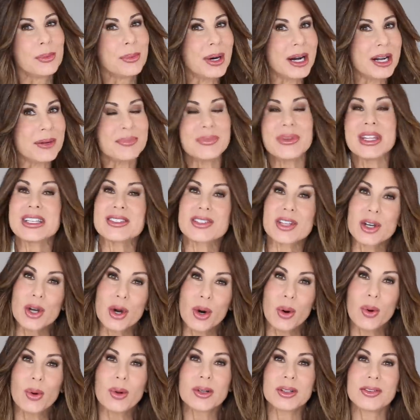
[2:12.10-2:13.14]
but it's a
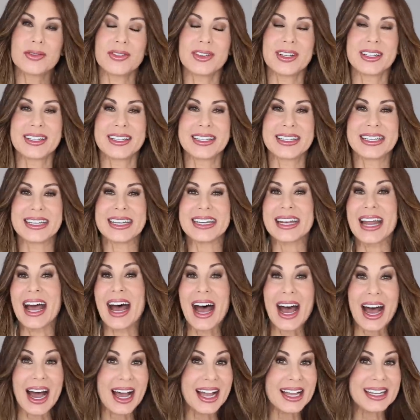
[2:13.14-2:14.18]
cold feeling and
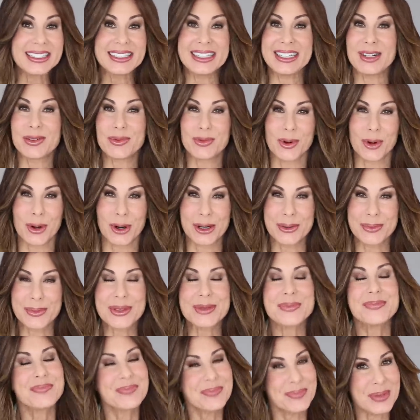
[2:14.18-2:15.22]
I need
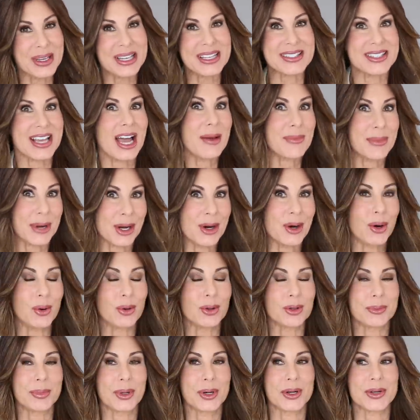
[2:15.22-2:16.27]
warmth because I'm a
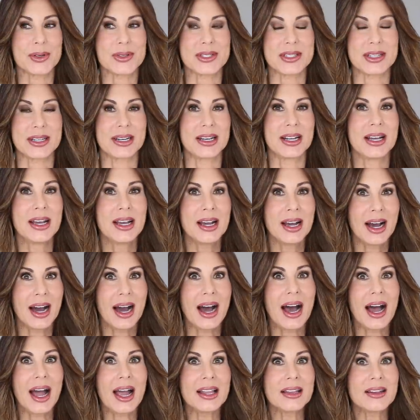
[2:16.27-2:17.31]
cold person.
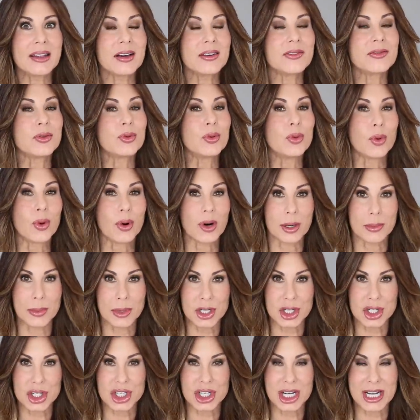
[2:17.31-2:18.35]
I love
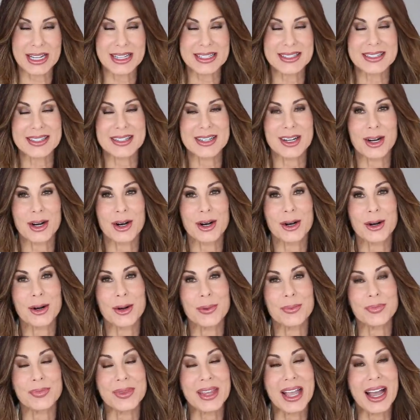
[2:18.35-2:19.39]
warmer shades in a
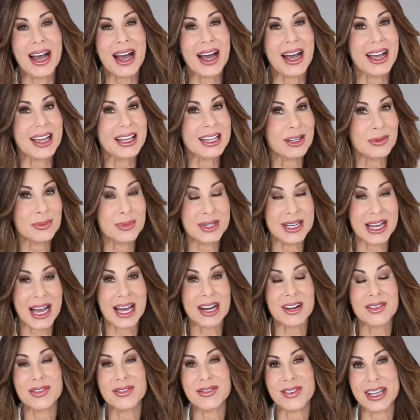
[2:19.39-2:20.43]
home. I am
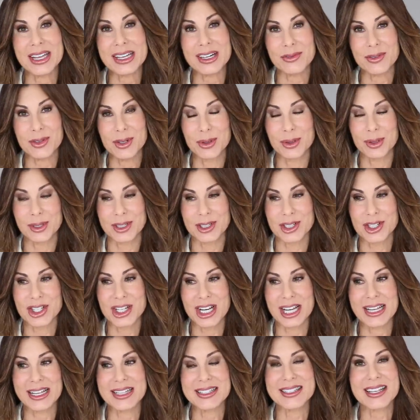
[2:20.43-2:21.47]
not a fan of cooler
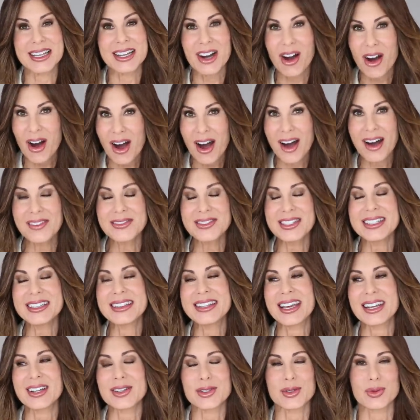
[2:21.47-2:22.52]
shades. And often
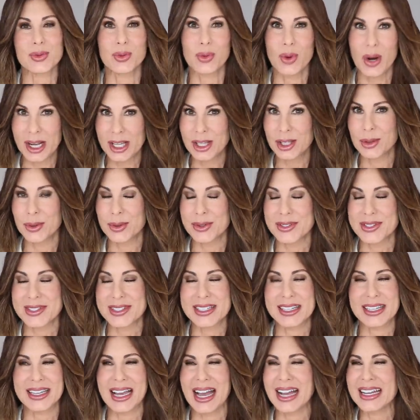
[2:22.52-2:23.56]
that is what you will
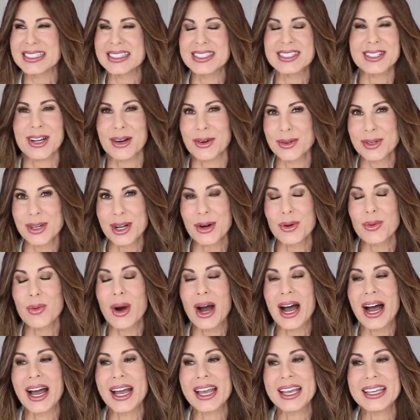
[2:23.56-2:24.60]
see. I don't know
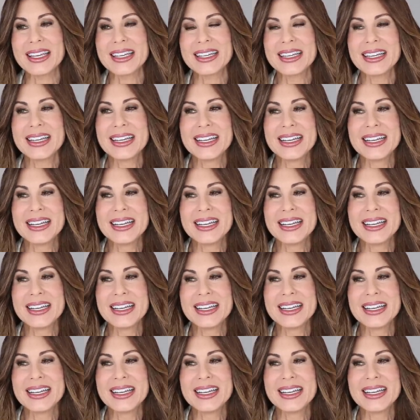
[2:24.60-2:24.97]
why,